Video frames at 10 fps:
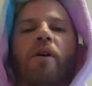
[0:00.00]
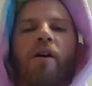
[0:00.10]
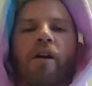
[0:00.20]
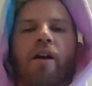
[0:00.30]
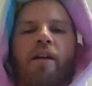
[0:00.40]

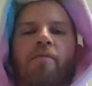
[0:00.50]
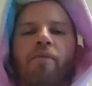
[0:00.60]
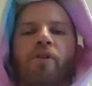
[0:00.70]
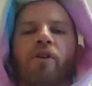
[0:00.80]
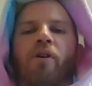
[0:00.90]
All right, and
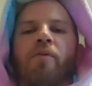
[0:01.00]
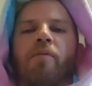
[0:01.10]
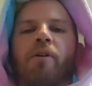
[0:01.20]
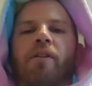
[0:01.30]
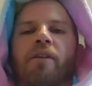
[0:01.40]
put your arms
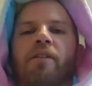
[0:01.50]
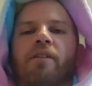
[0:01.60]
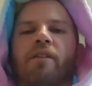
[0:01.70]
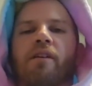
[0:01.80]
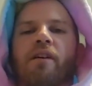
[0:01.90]
up like
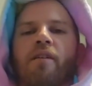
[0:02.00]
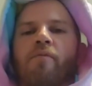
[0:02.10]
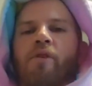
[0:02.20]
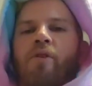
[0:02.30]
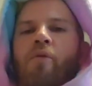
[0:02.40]
this
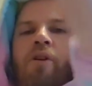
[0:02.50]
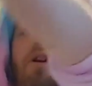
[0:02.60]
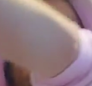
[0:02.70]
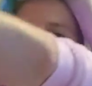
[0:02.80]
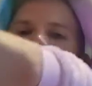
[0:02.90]
and bring one
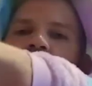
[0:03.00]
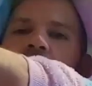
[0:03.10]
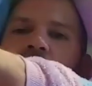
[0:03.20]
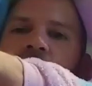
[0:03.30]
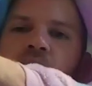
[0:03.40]
arm
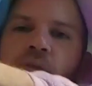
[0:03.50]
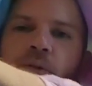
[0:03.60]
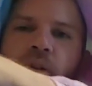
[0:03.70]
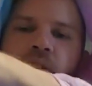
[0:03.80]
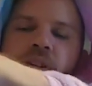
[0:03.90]
across and
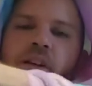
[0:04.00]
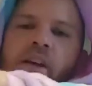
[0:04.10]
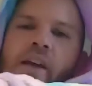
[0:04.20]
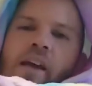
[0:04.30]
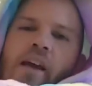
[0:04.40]
hold it.
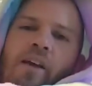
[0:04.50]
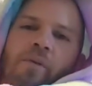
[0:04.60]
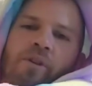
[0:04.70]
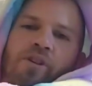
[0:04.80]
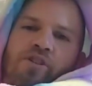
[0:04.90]
And
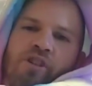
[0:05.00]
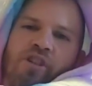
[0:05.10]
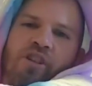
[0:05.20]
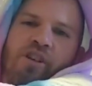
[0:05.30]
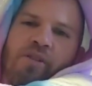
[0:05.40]
we're gonna
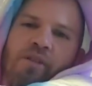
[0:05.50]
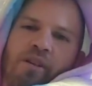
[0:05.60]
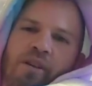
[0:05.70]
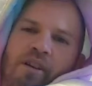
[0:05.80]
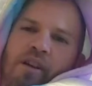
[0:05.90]
stretch it out.
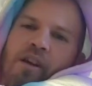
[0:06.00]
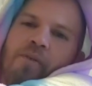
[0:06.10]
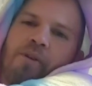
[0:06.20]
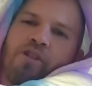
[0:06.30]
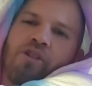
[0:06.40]

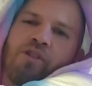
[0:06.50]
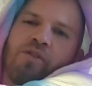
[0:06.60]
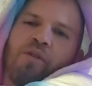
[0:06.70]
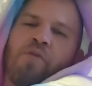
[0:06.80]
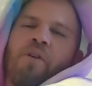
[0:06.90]
And we're gonna stretch
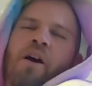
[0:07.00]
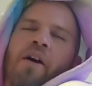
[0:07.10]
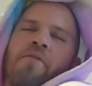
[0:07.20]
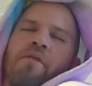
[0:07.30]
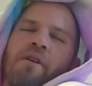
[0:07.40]
it for
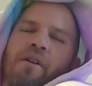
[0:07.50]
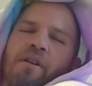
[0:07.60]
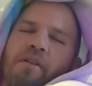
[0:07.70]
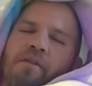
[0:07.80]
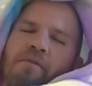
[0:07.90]
5,
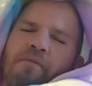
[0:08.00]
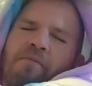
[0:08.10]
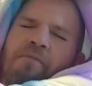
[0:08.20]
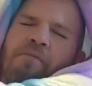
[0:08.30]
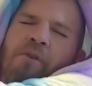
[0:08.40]

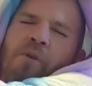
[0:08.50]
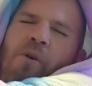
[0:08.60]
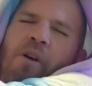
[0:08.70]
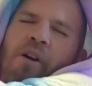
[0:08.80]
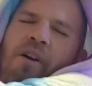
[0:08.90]

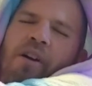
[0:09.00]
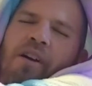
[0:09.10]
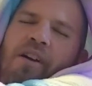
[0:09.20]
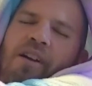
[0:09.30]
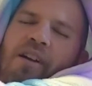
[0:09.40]
4,
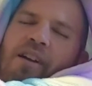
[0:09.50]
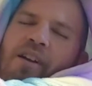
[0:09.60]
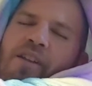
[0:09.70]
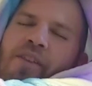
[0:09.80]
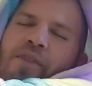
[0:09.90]

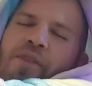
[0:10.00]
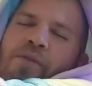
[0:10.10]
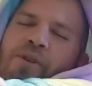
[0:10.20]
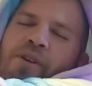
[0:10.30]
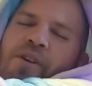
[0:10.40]

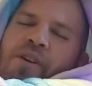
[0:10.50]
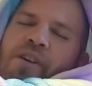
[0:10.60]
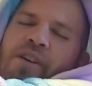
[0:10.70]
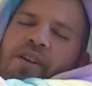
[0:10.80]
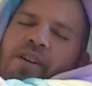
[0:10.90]
3,
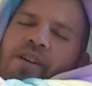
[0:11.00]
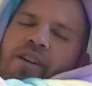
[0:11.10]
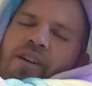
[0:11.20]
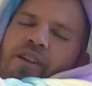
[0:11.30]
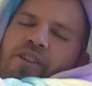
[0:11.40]

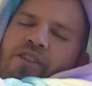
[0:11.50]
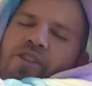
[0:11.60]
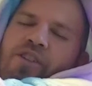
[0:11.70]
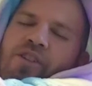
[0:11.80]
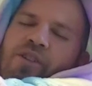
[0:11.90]

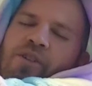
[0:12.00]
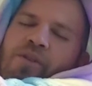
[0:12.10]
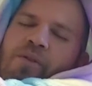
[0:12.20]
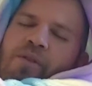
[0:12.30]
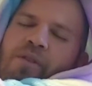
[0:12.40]

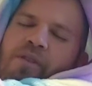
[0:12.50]
2,